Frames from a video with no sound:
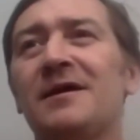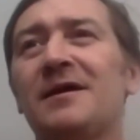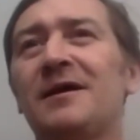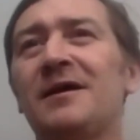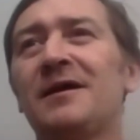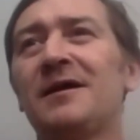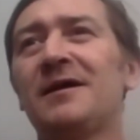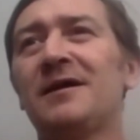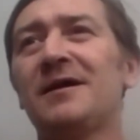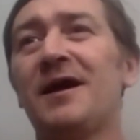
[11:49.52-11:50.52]

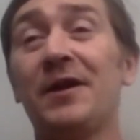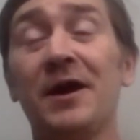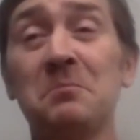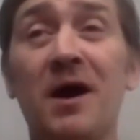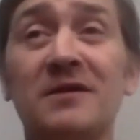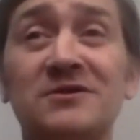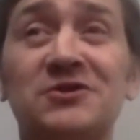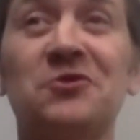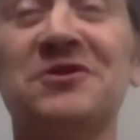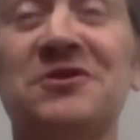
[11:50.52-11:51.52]
Uh, and I
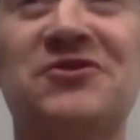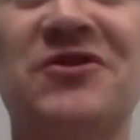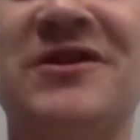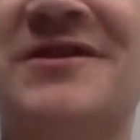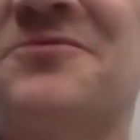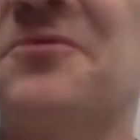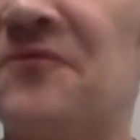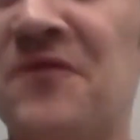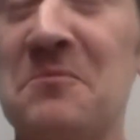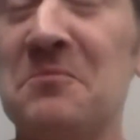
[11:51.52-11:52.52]
marched on the streets
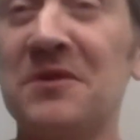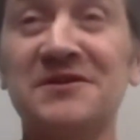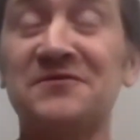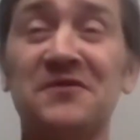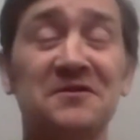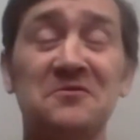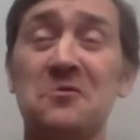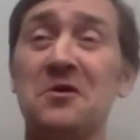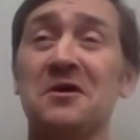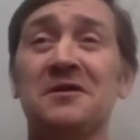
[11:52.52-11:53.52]
with feminists for a little
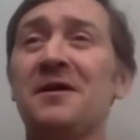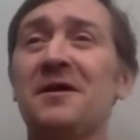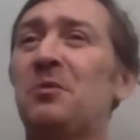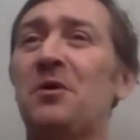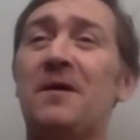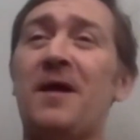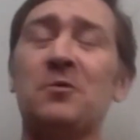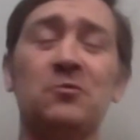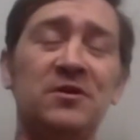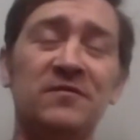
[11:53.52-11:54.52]
while, yeah, but I
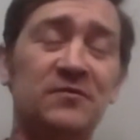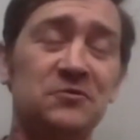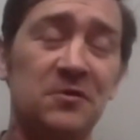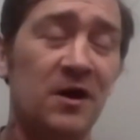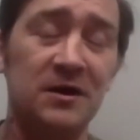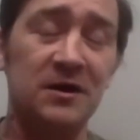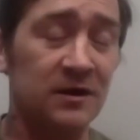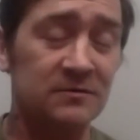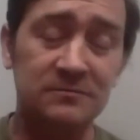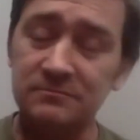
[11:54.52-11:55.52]
would never do that again